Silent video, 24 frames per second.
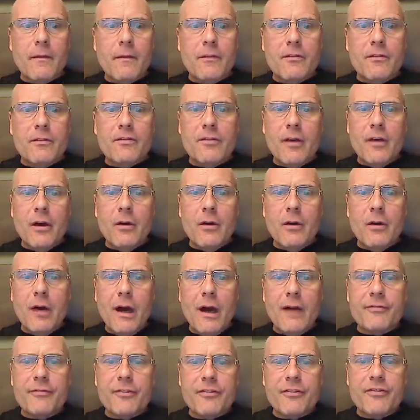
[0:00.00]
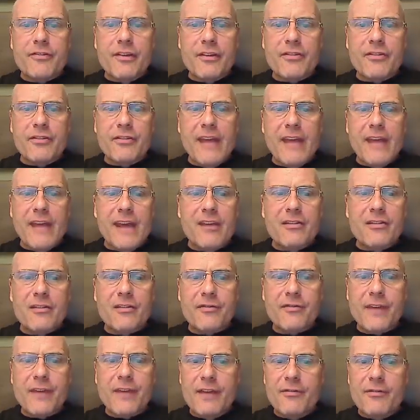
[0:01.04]
So, after 6 days
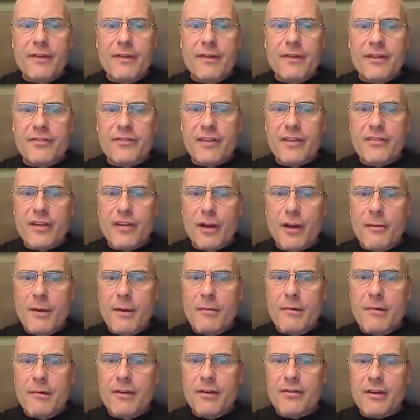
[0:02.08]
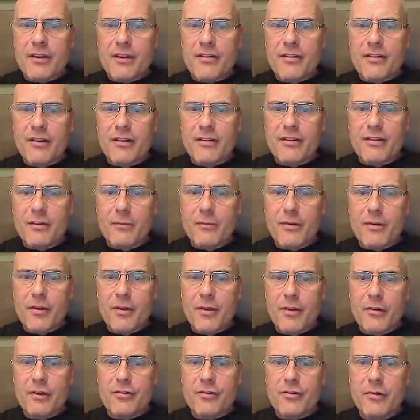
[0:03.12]
of carefully assessing her memories and consulting with
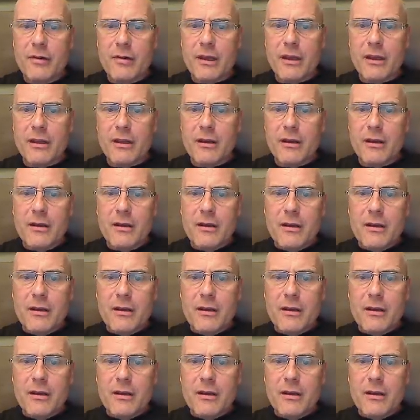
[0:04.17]
her attorney,